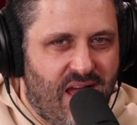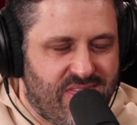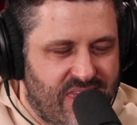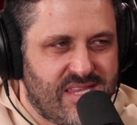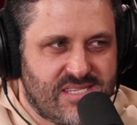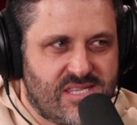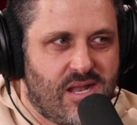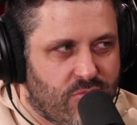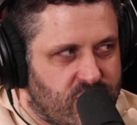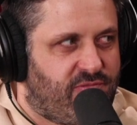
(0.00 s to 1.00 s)
I think this is the
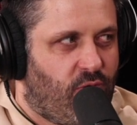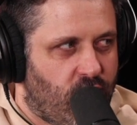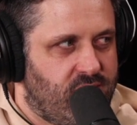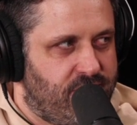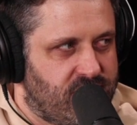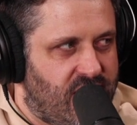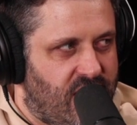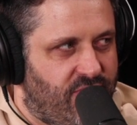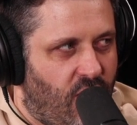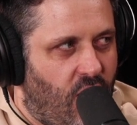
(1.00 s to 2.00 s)
number was 40%
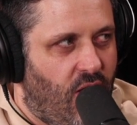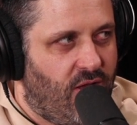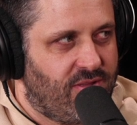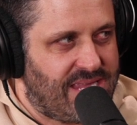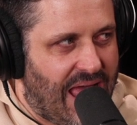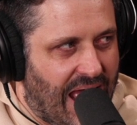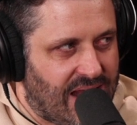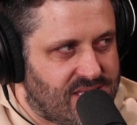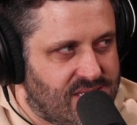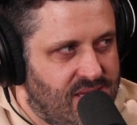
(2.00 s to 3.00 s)
of all
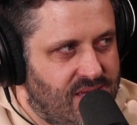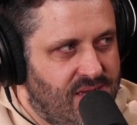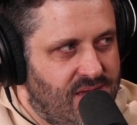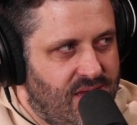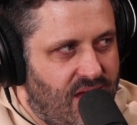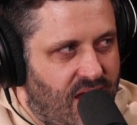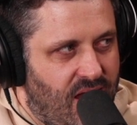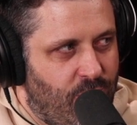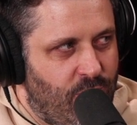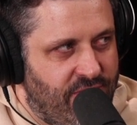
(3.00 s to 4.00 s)
tax
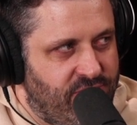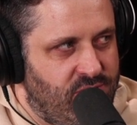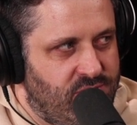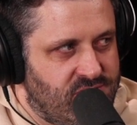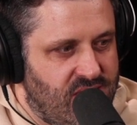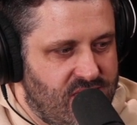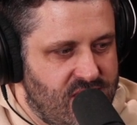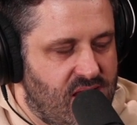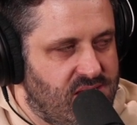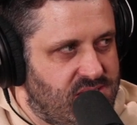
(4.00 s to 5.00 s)
revenues in the
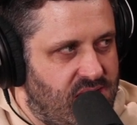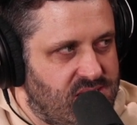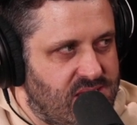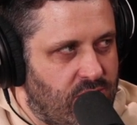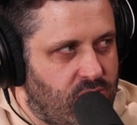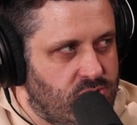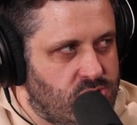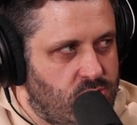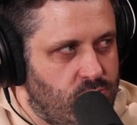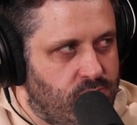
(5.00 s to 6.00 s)
United States now goes
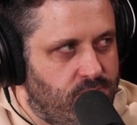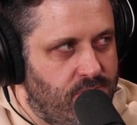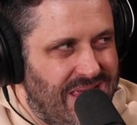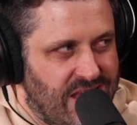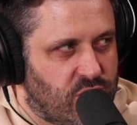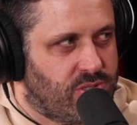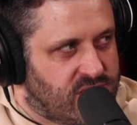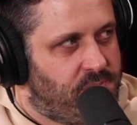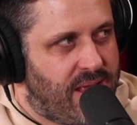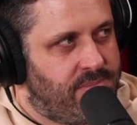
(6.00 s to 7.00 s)
to
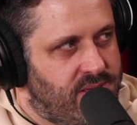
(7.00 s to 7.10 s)
interest payments.